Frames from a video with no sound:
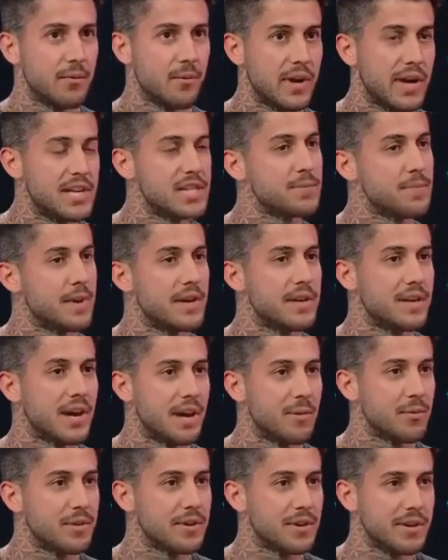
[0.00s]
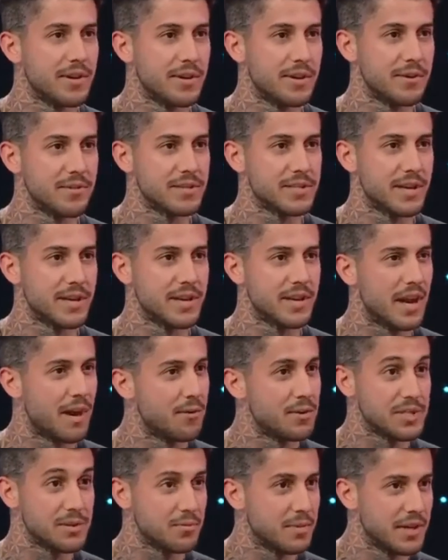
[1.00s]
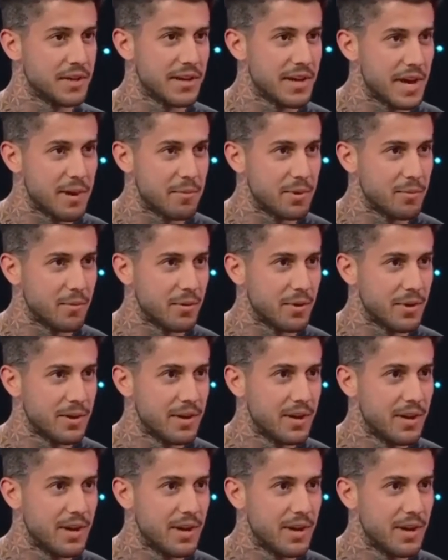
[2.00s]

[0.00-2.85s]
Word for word: when I spent time with her, it was like I wasn't playing the game anymore.